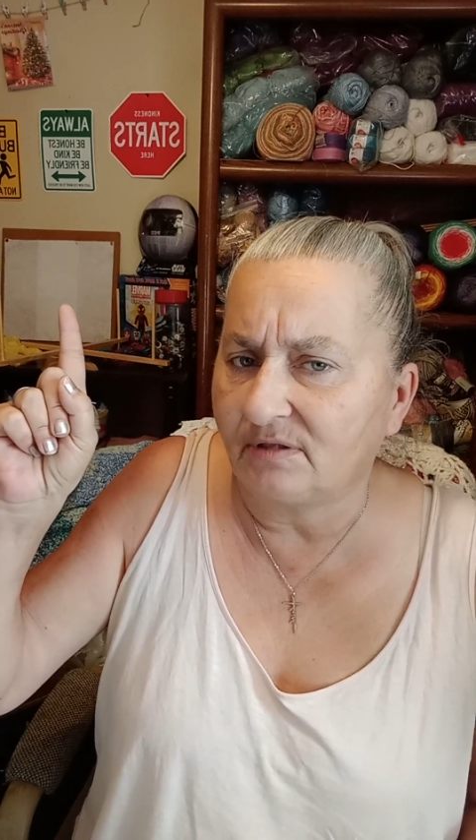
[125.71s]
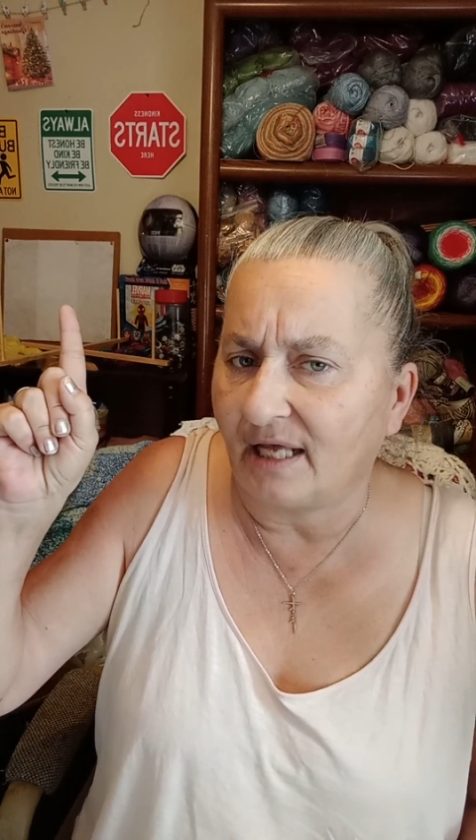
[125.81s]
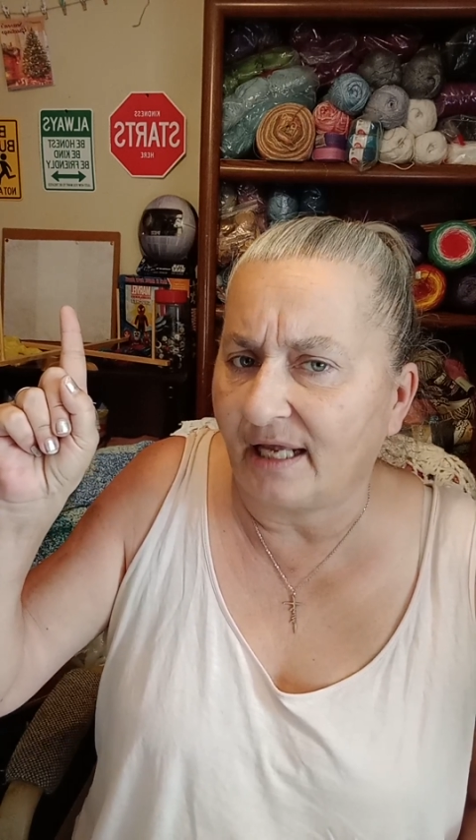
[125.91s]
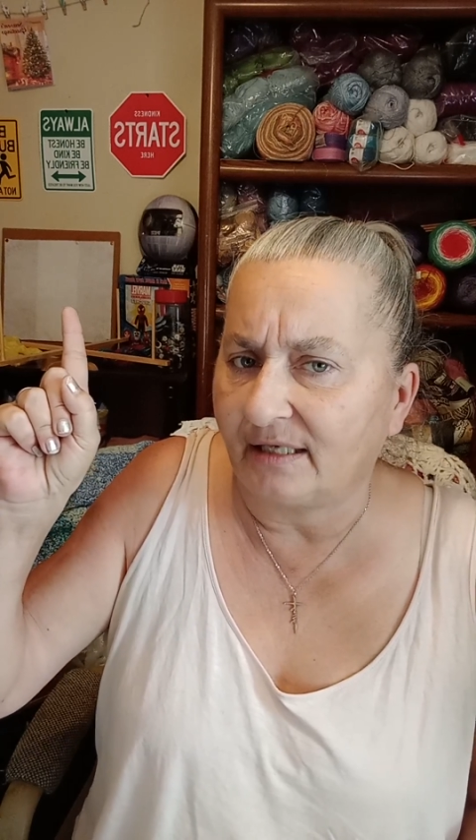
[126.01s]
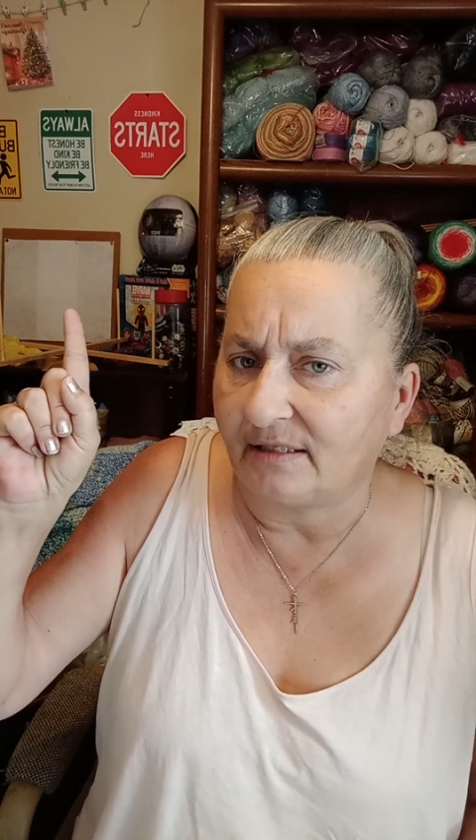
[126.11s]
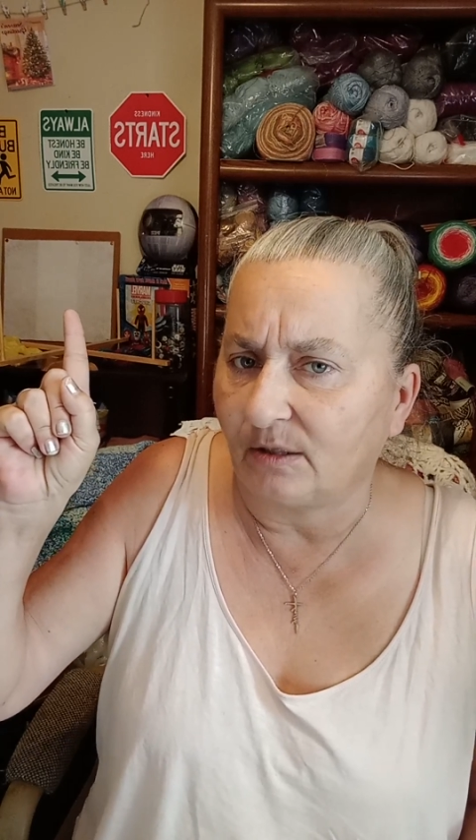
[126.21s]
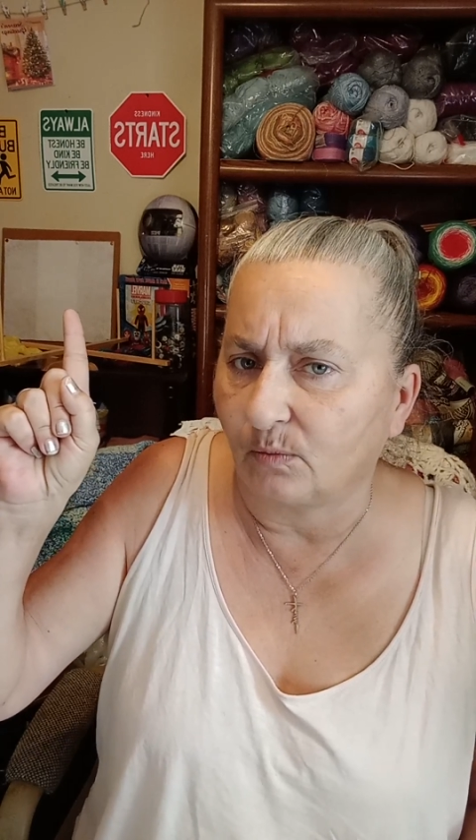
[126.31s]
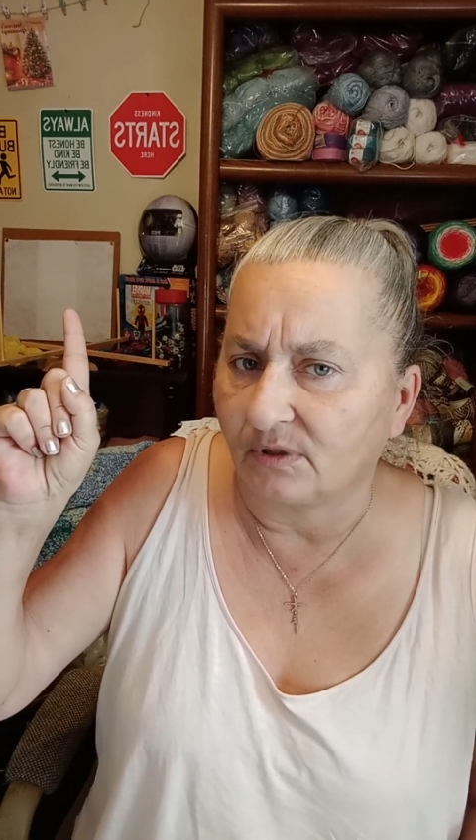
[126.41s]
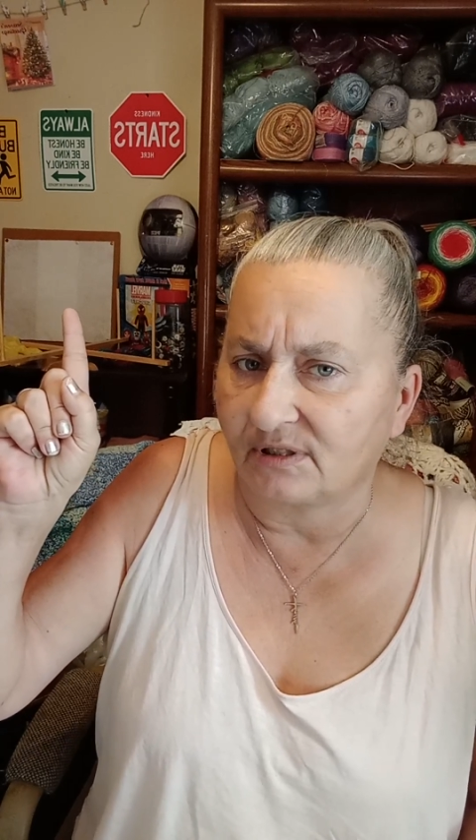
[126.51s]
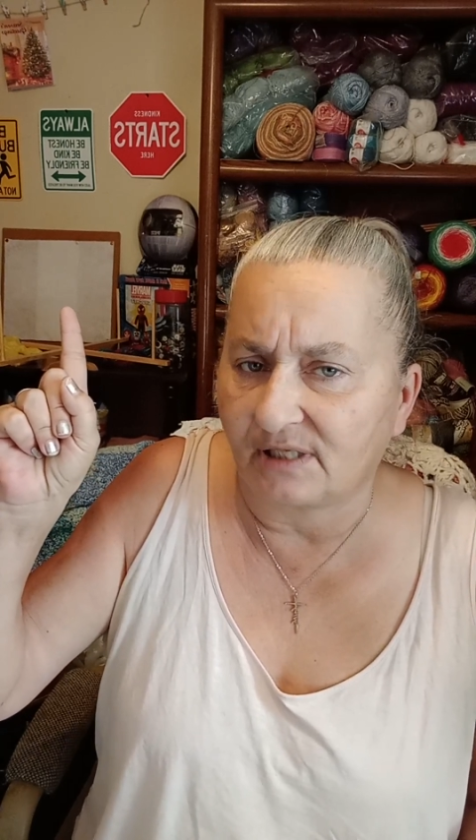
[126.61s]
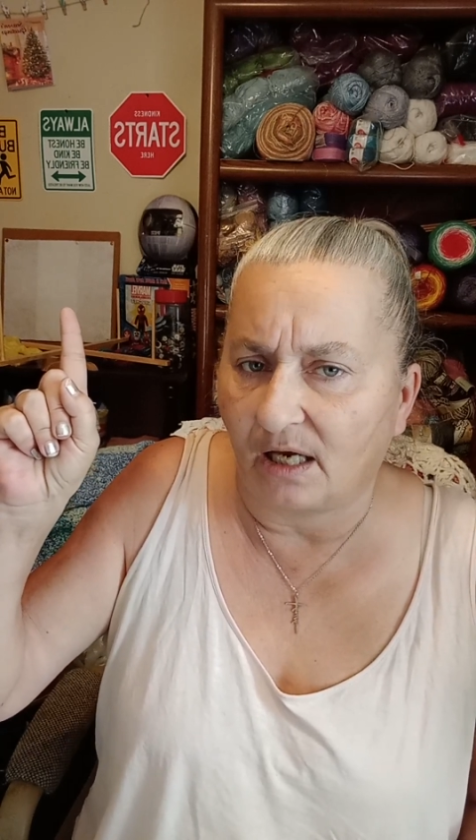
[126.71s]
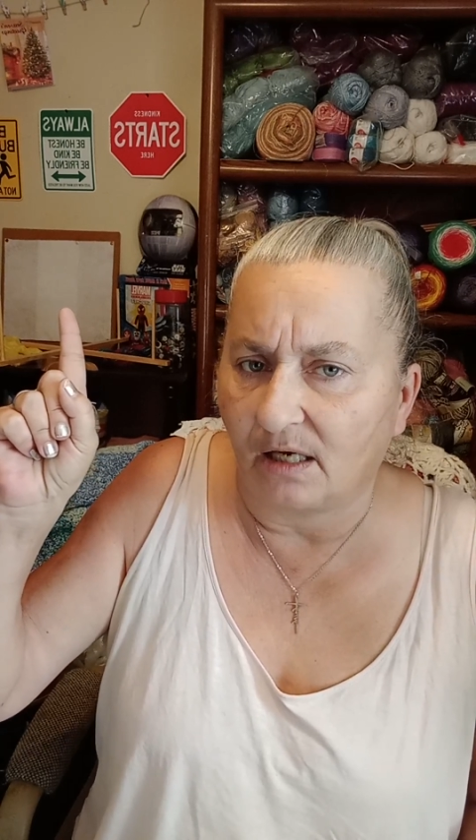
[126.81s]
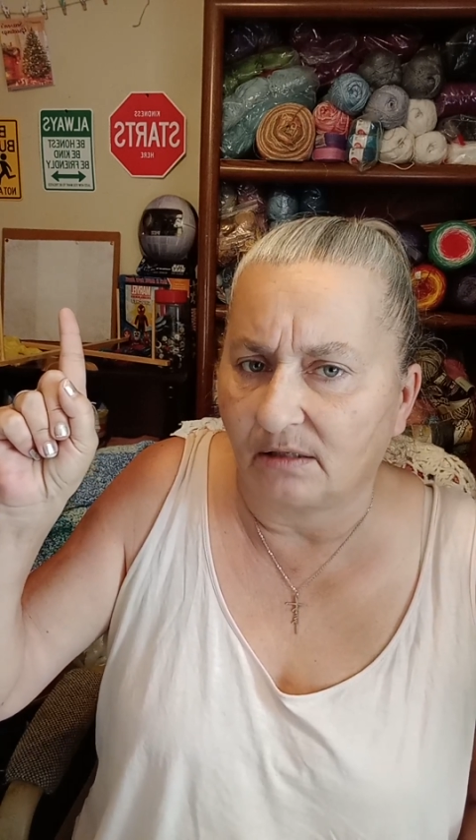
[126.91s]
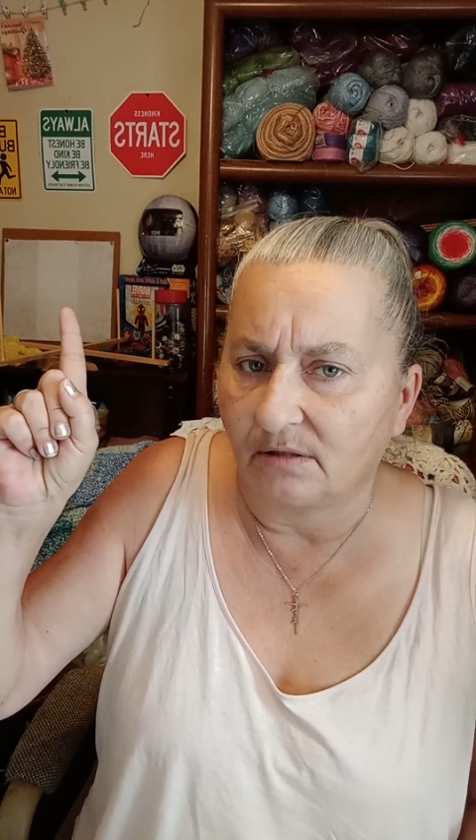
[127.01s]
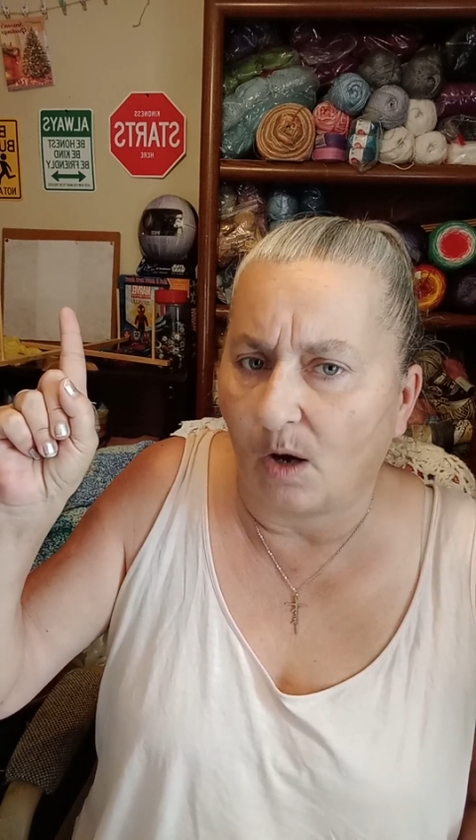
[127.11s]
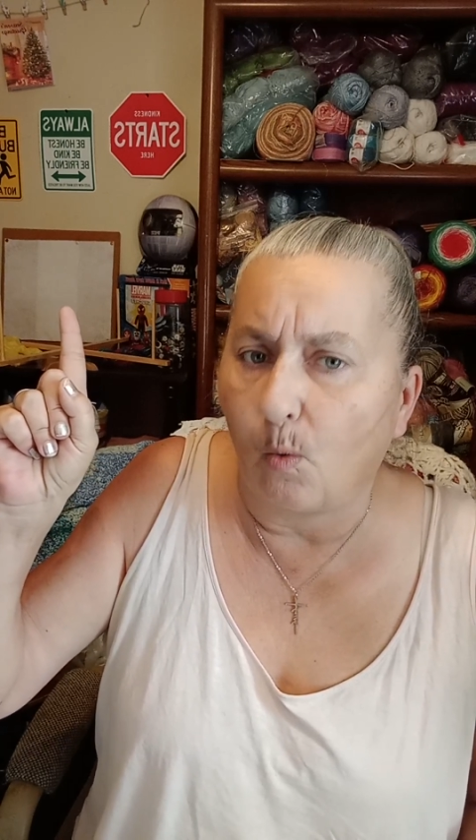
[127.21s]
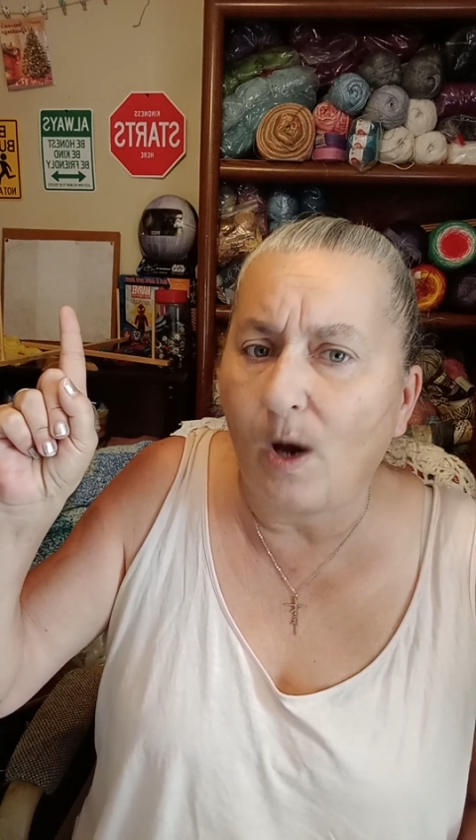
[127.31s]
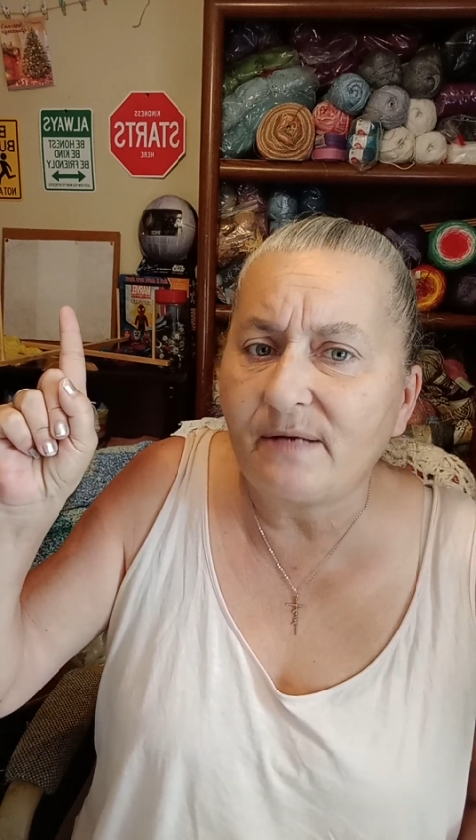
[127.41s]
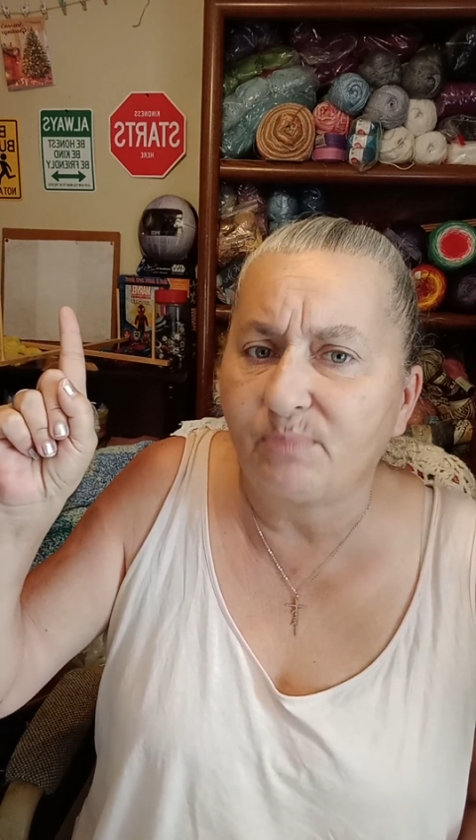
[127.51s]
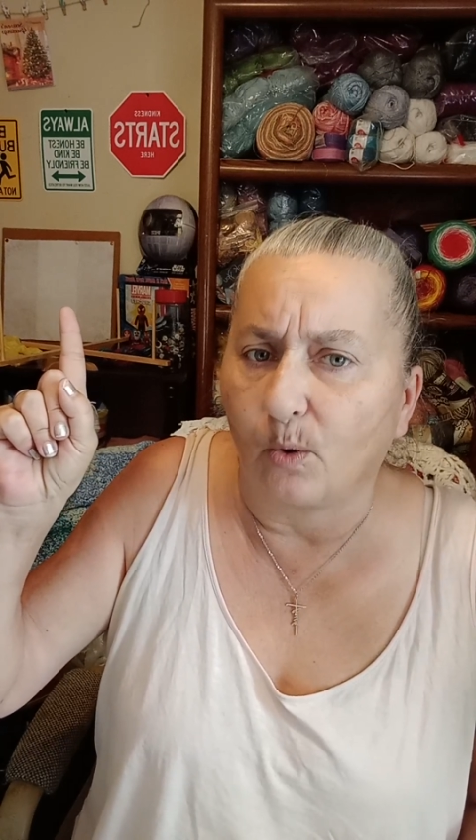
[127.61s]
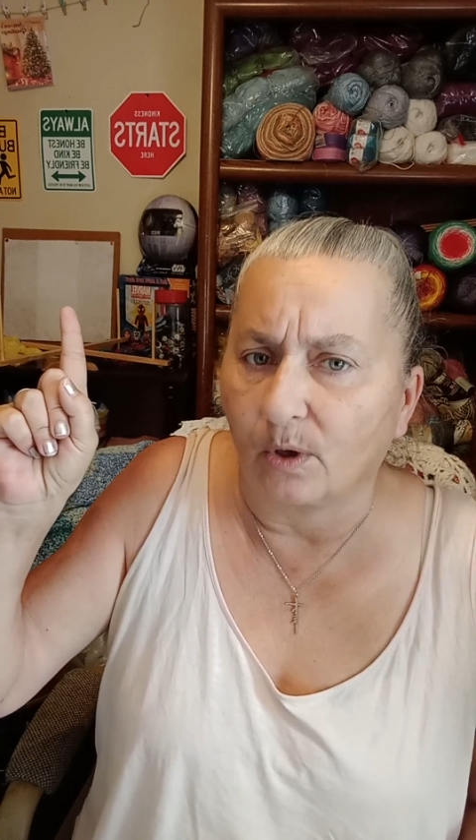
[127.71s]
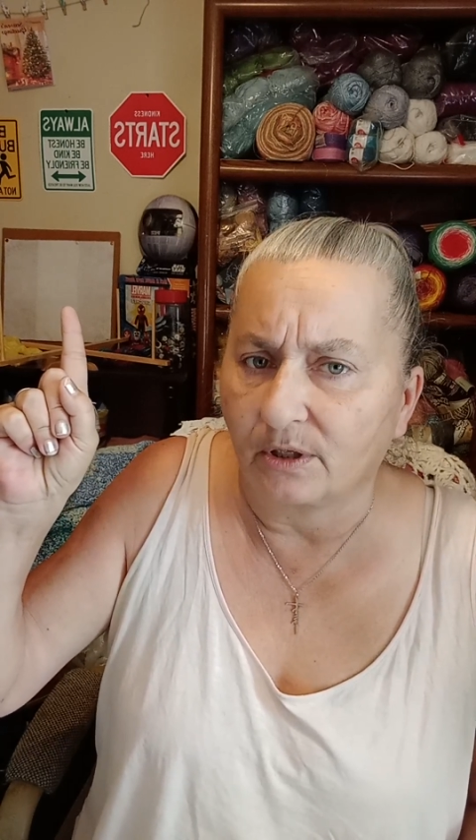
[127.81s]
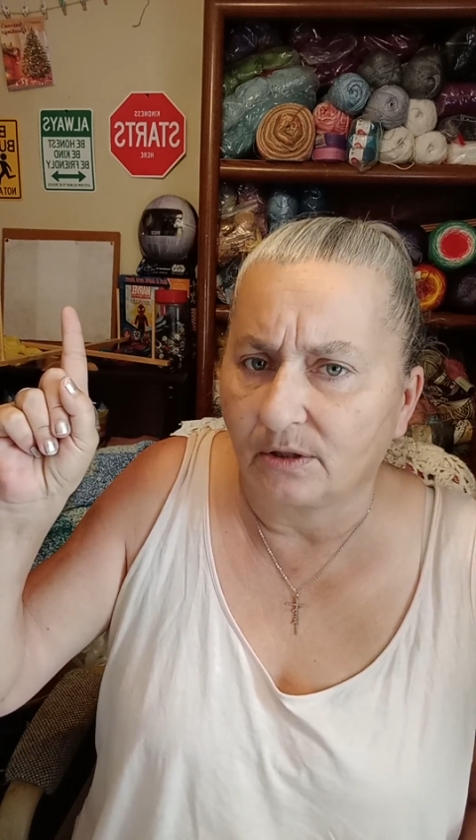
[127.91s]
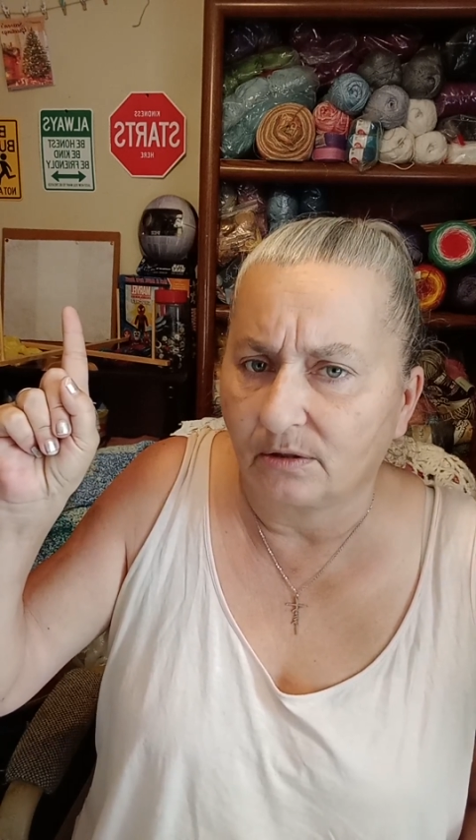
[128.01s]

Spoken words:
that it was a whiteboard.